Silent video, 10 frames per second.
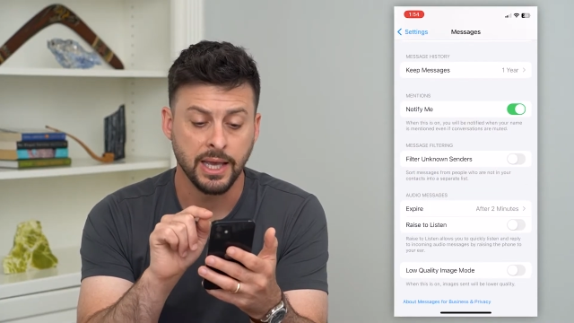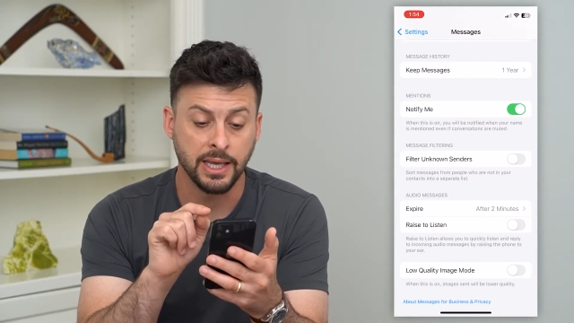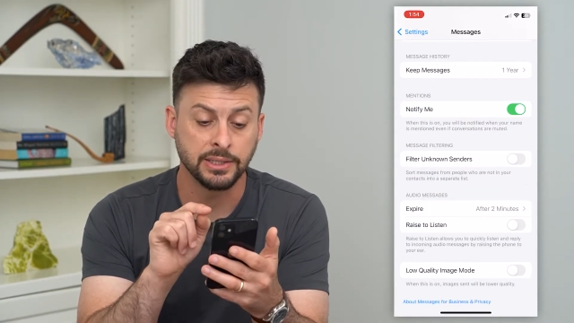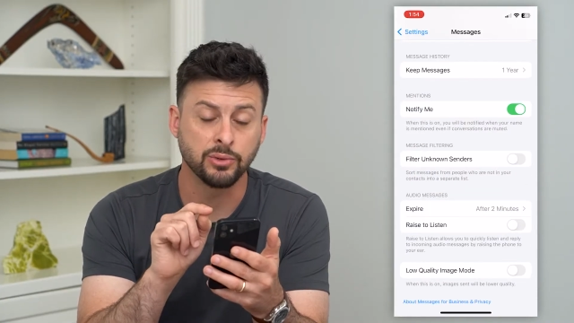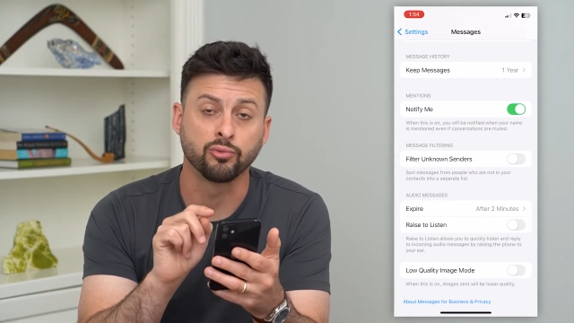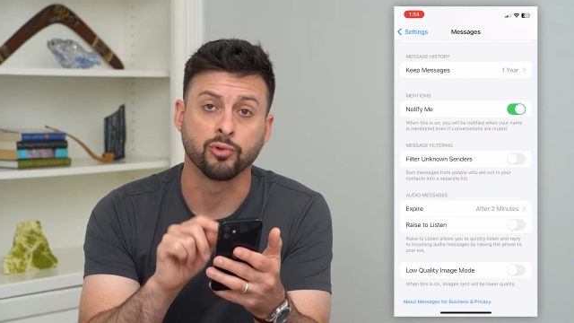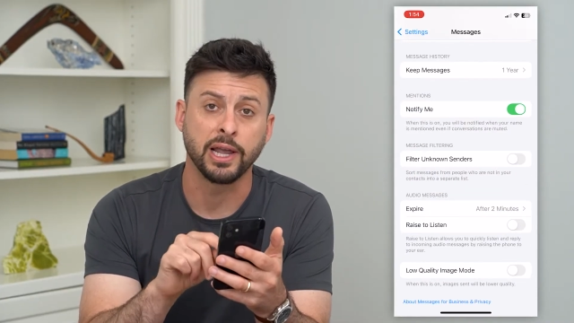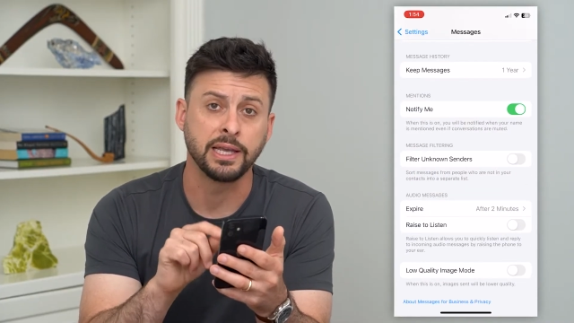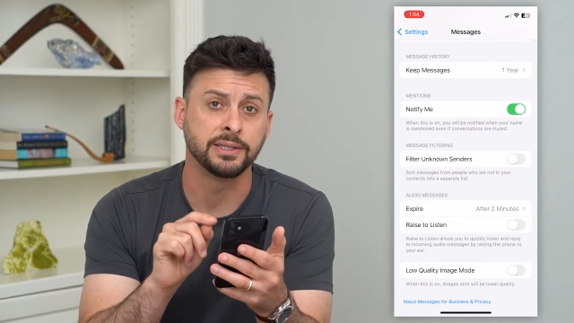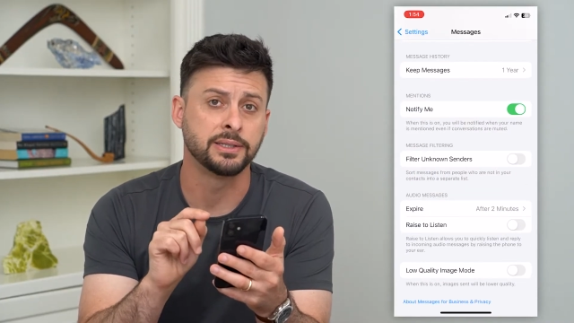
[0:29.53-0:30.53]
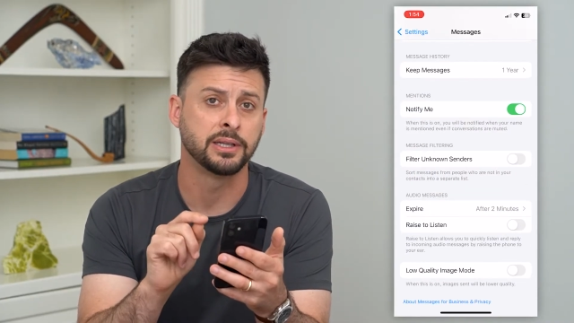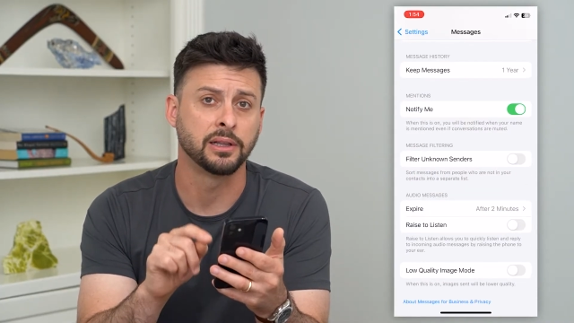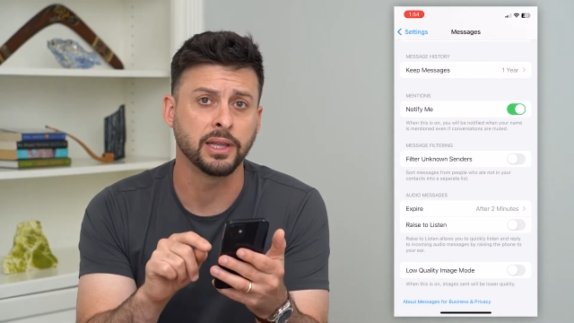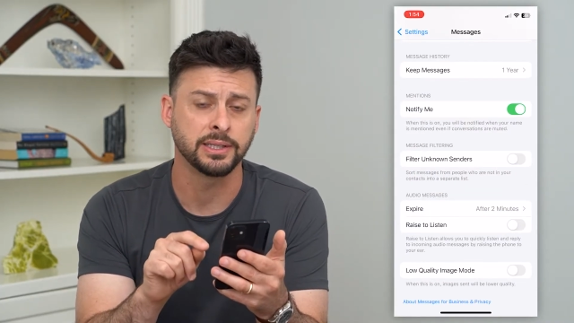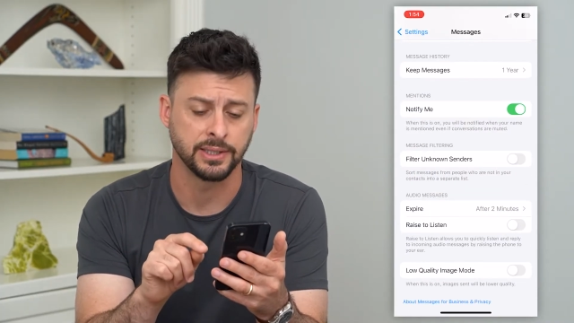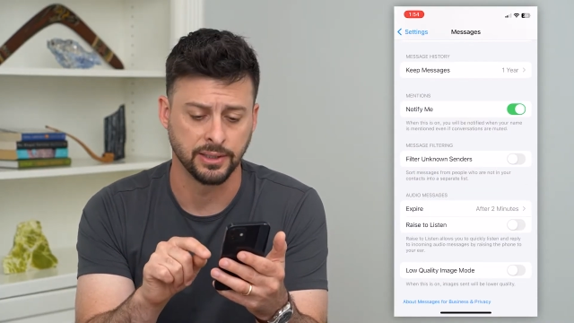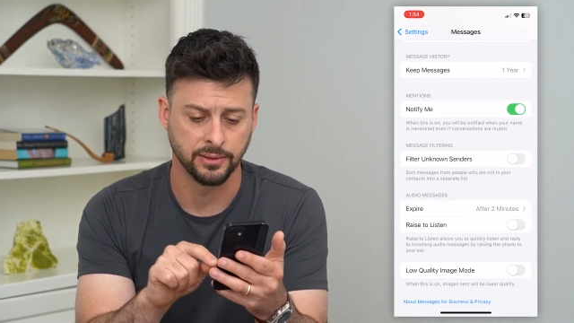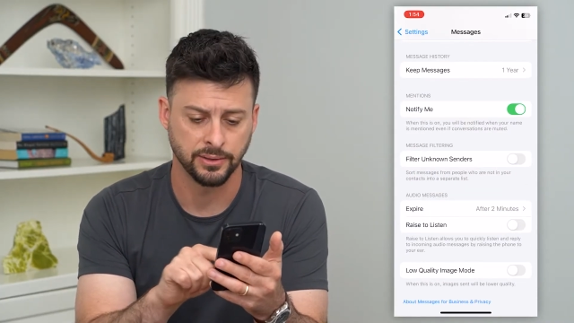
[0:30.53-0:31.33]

is raise to listen.